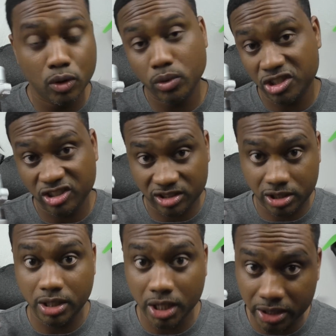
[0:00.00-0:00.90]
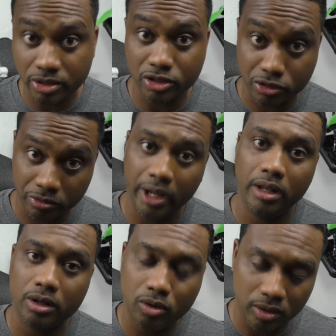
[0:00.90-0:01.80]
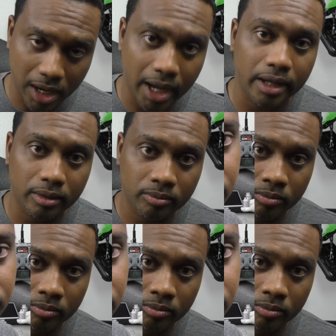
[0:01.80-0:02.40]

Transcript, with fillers: What you see on the screen don't lie.